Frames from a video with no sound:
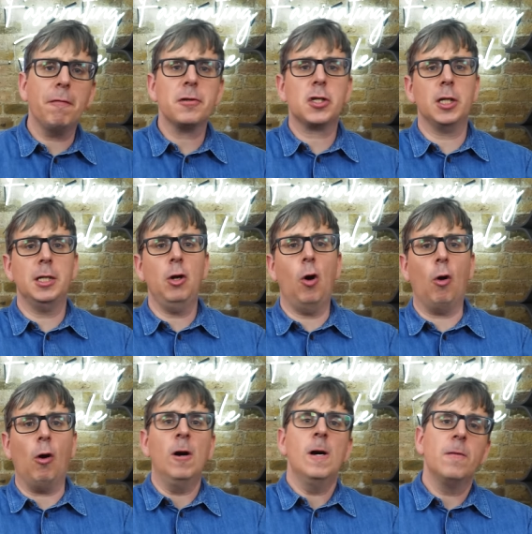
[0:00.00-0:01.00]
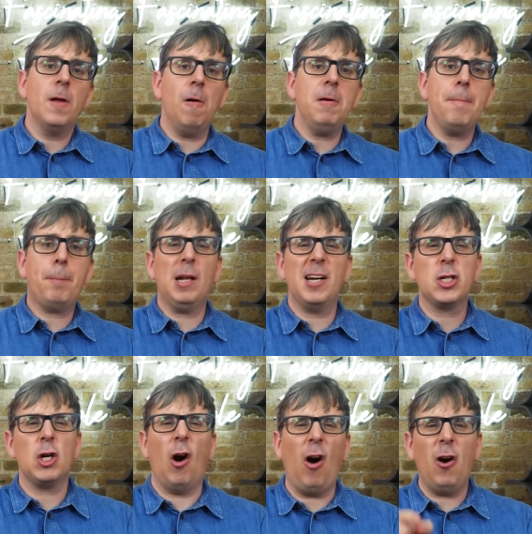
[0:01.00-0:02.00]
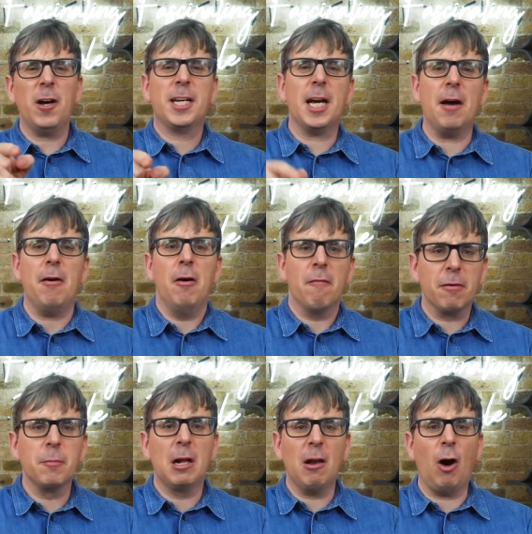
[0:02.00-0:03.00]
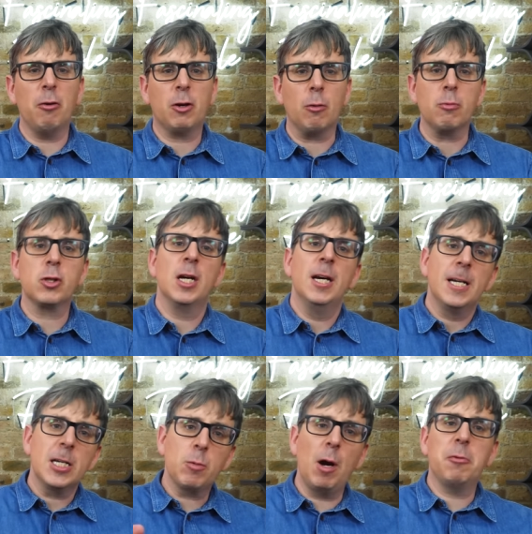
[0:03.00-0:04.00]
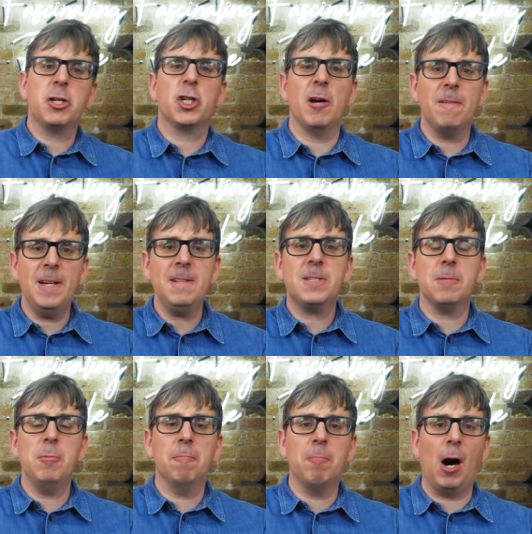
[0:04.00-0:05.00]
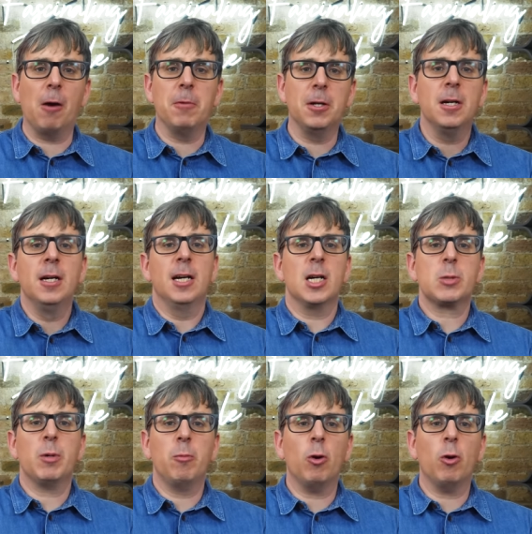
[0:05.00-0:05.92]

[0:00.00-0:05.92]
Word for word: obviously not. The only pleasure I get from the locals is when we share an intimate moment as we